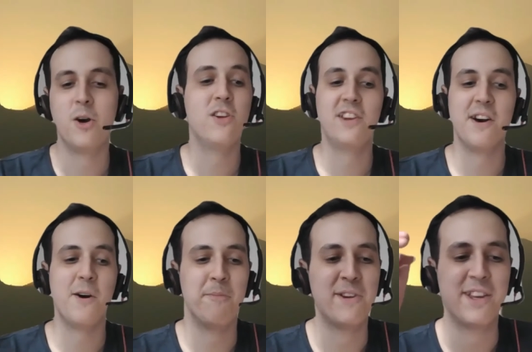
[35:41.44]
only
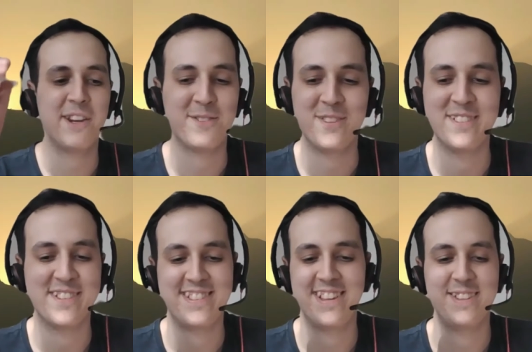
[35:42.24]
now I'm beginning to
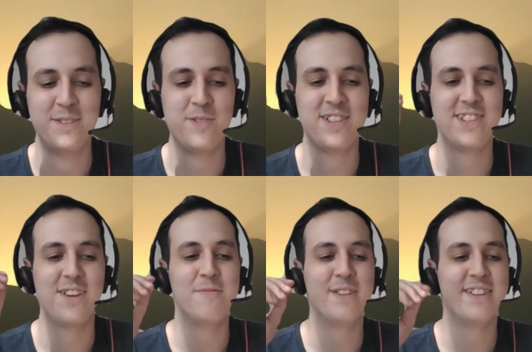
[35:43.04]
understand this, because
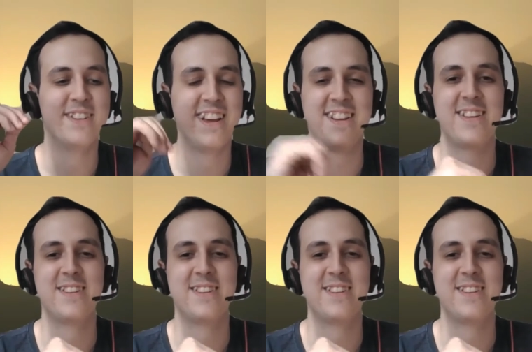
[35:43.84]
I've been like,